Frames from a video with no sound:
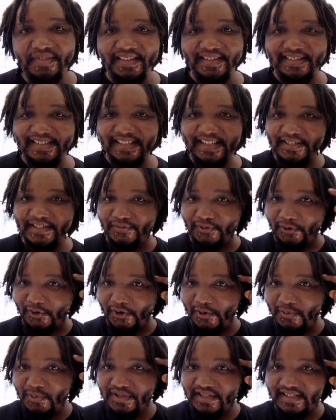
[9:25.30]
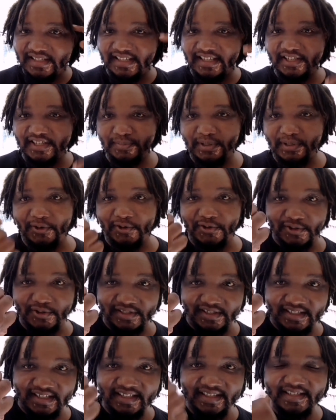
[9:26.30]
sense for common sense, but also
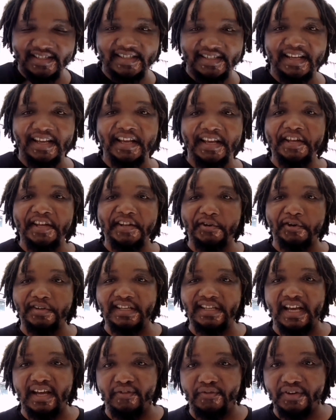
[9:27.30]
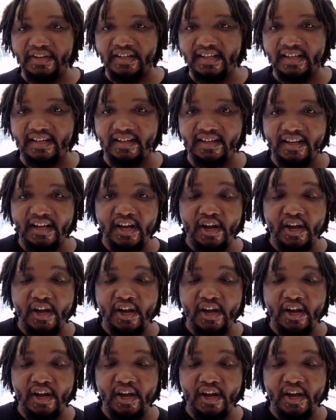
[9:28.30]
sense.Africa,